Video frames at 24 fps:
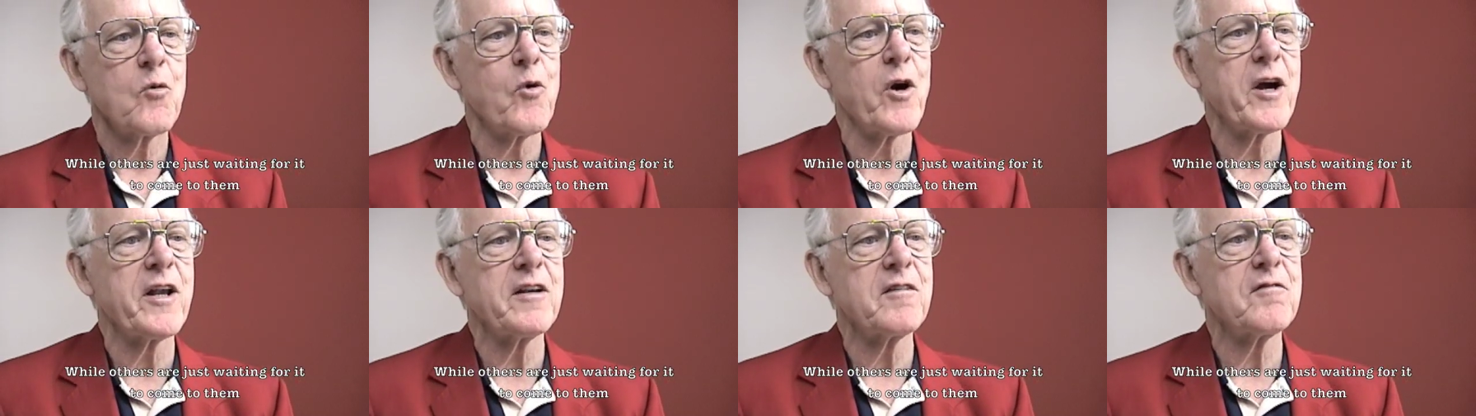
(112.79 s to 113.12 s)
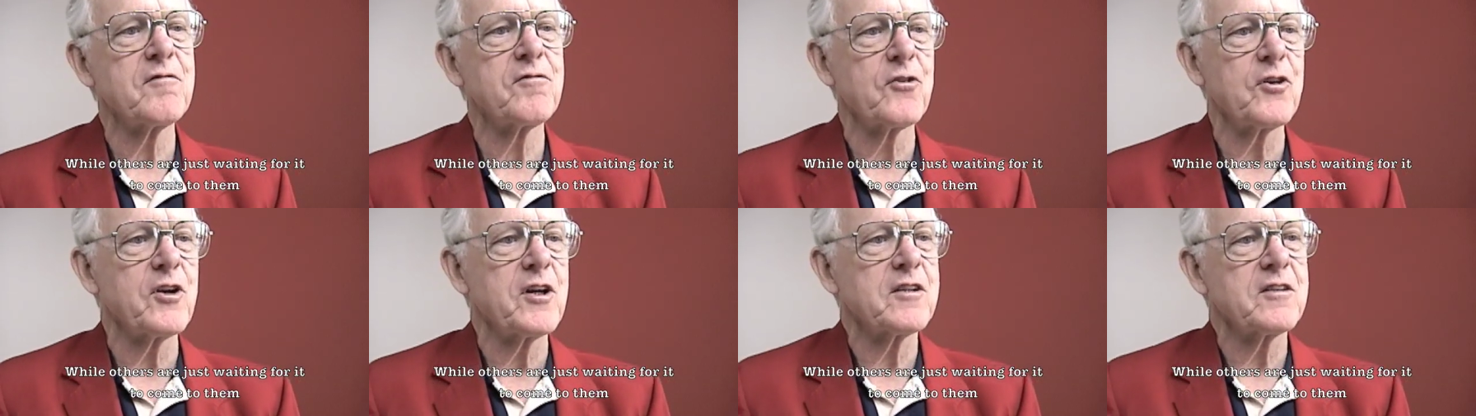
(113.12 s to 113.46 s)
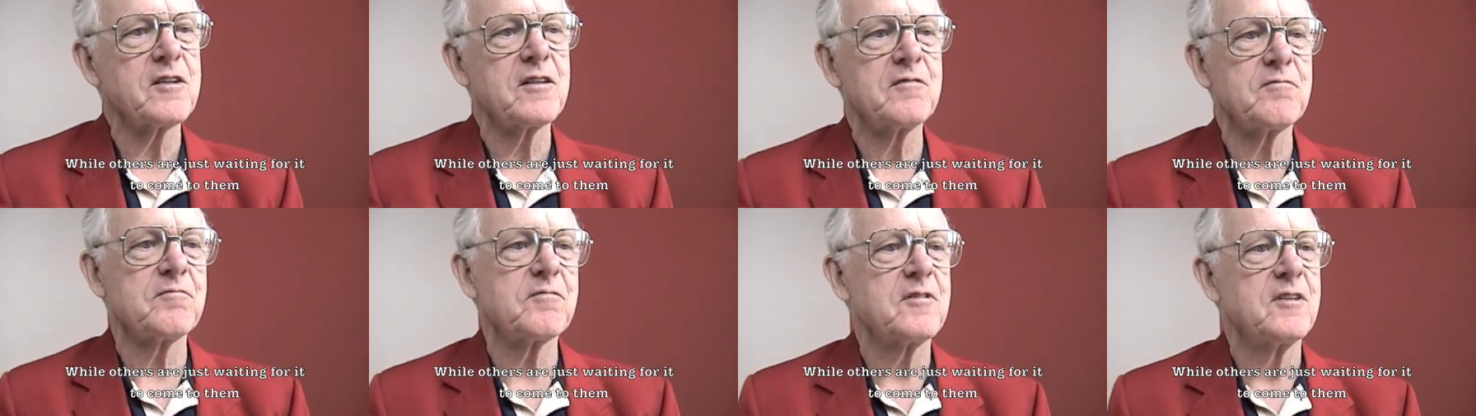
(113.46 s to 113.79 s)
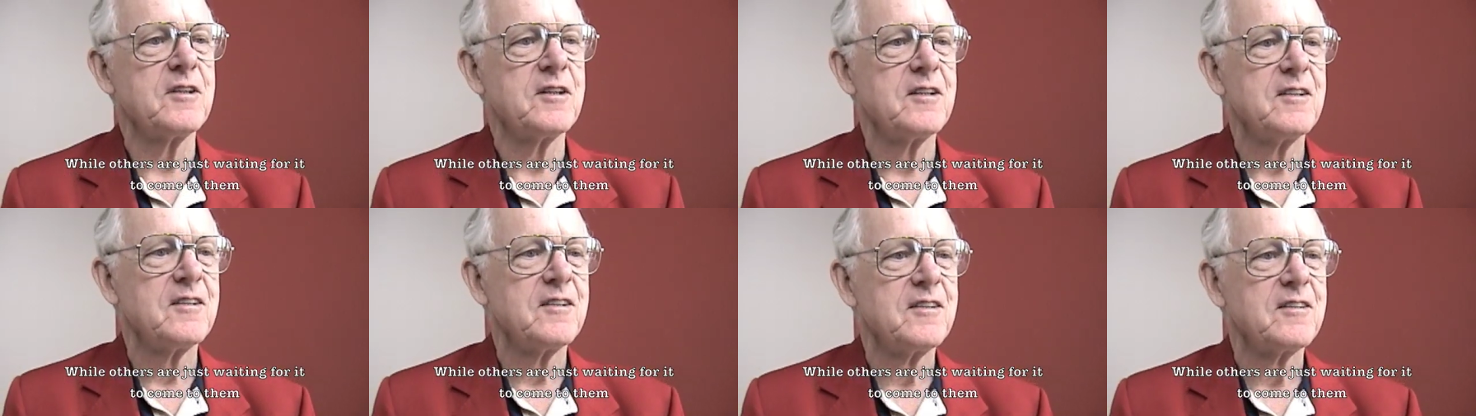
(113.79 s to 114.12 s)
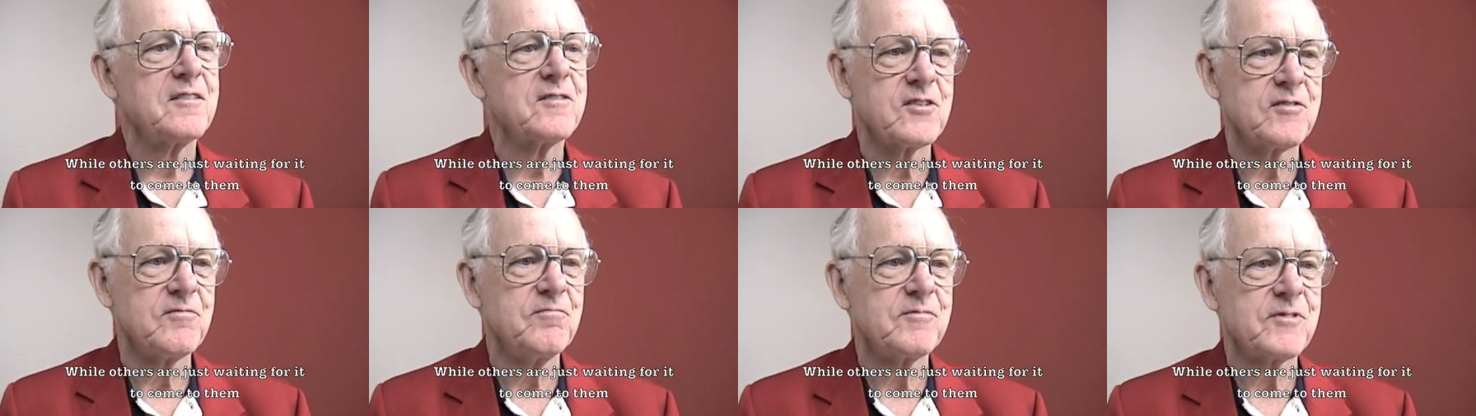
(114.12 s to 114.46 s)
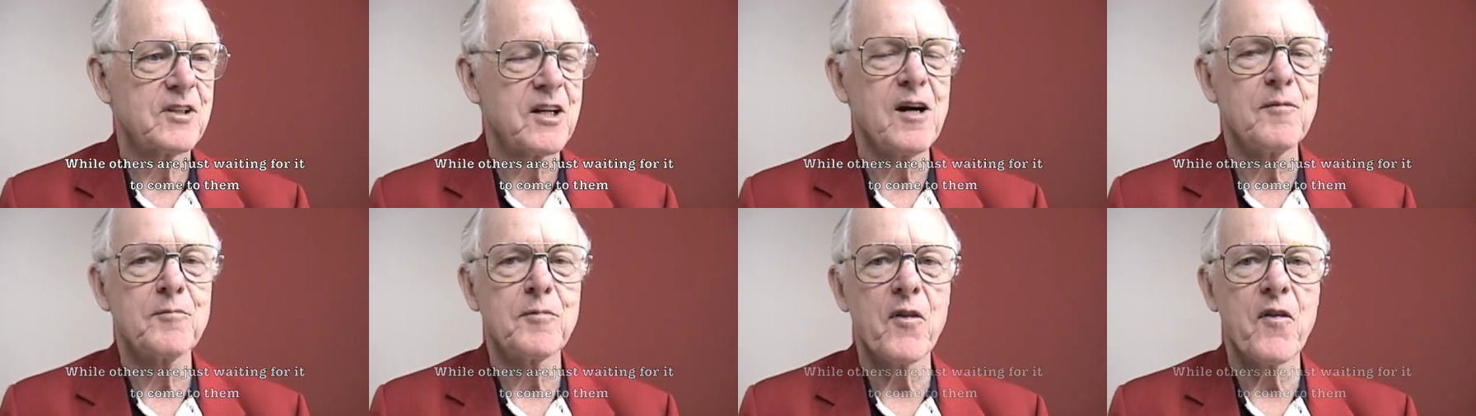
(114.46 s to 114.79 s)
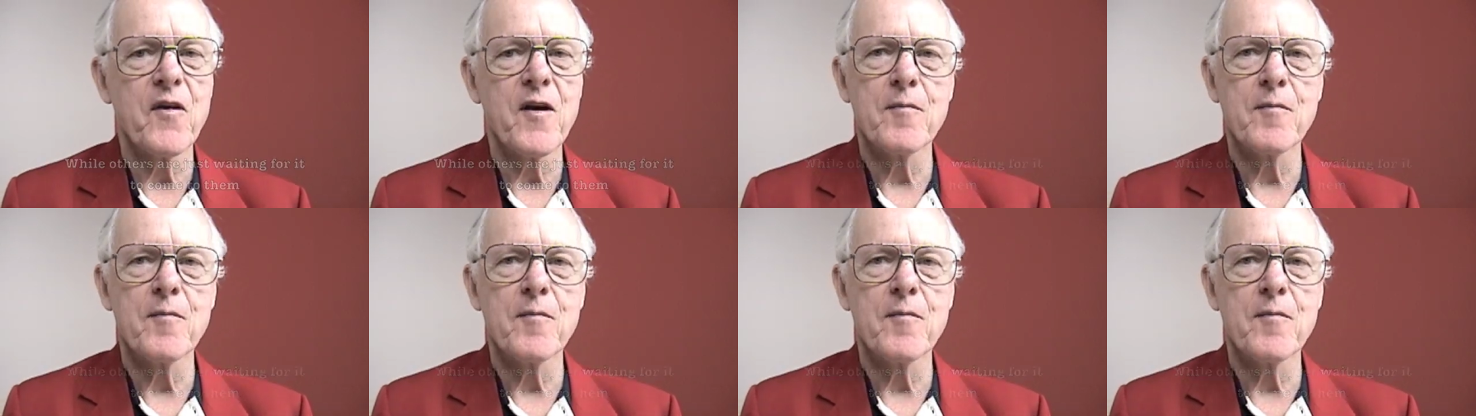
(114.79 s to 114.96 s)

waiting for it to come to